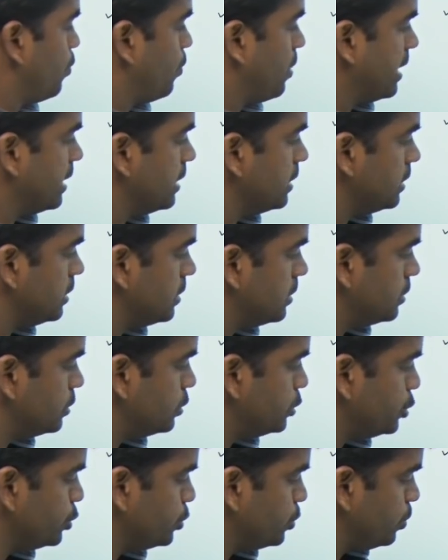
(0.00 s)
1,
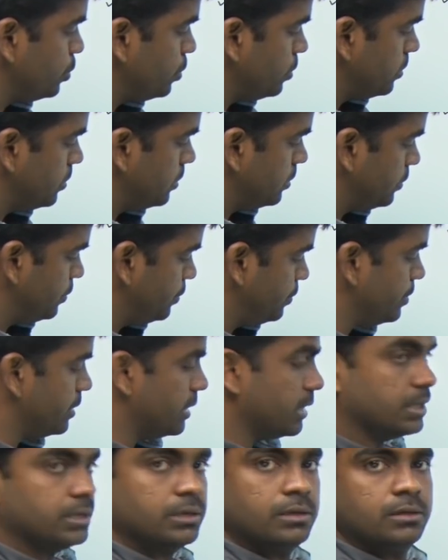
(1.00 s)
2,
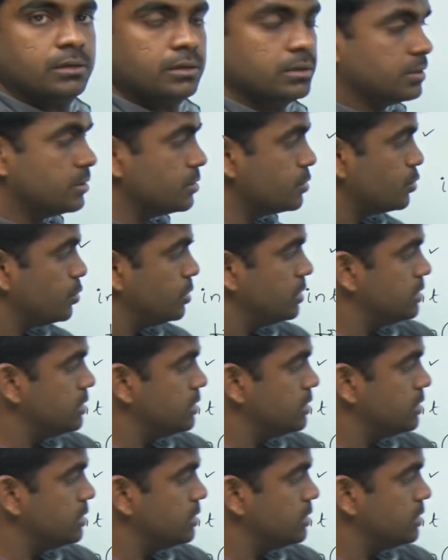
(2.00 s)
3. So